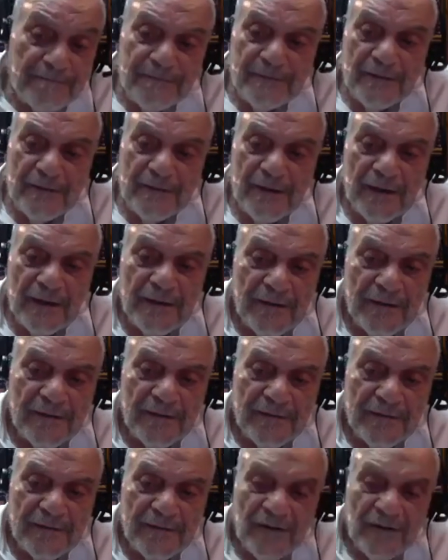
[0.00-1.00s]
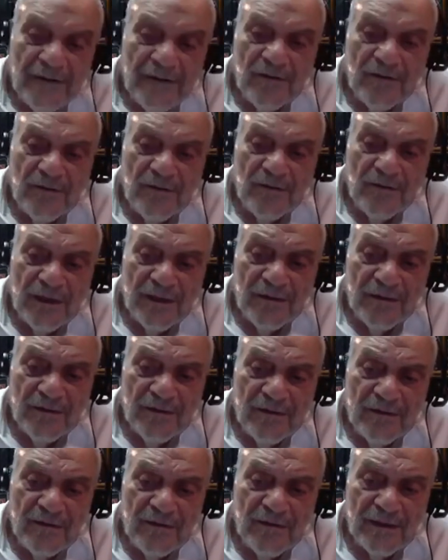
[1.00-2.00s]
I don't know
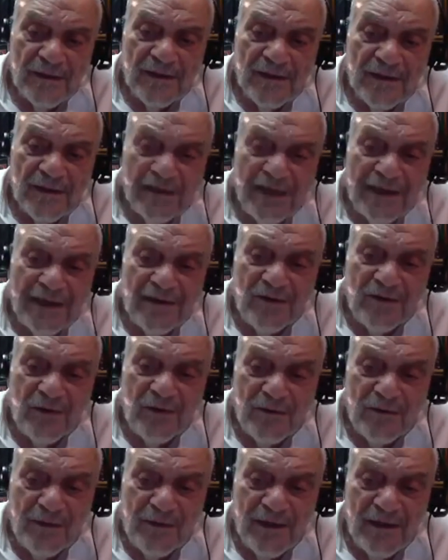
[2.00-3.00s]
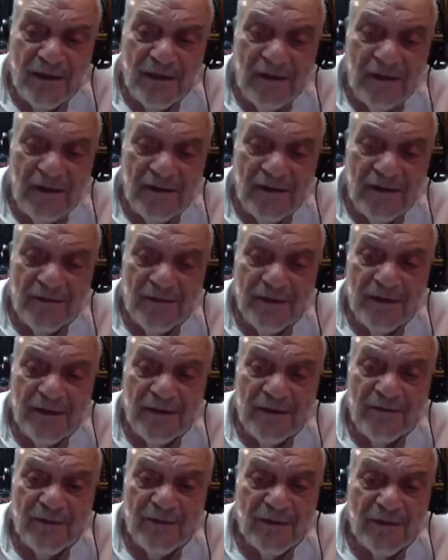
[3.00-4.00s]
what the end will be here, but
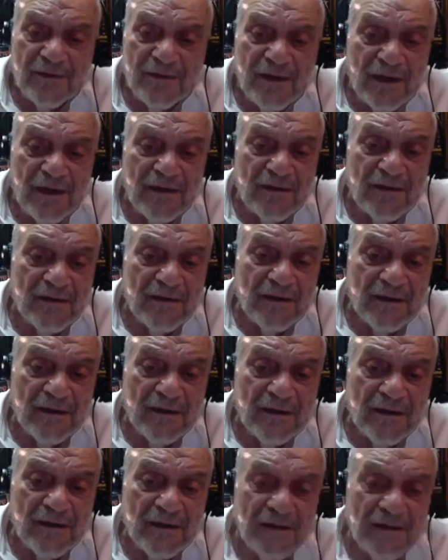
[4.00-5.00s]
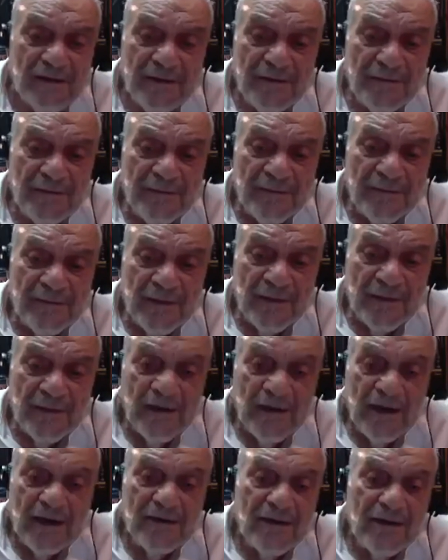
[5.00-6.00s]
it will take,
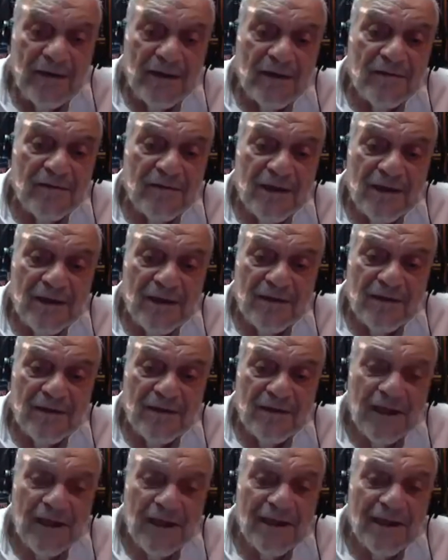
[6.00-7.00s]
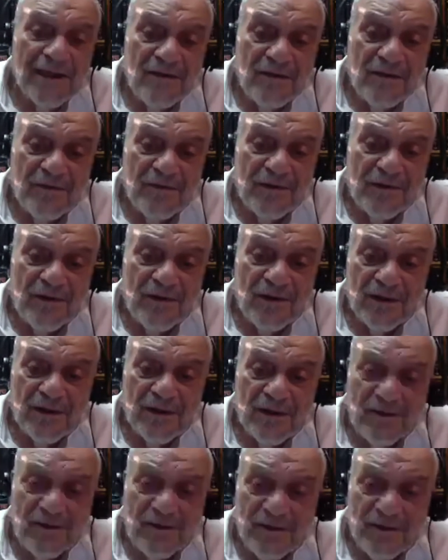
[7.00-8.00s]
I think it'll take decades for all
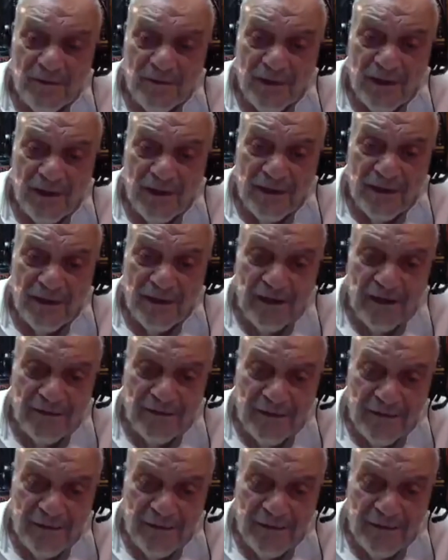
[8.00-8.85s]
it is to play out.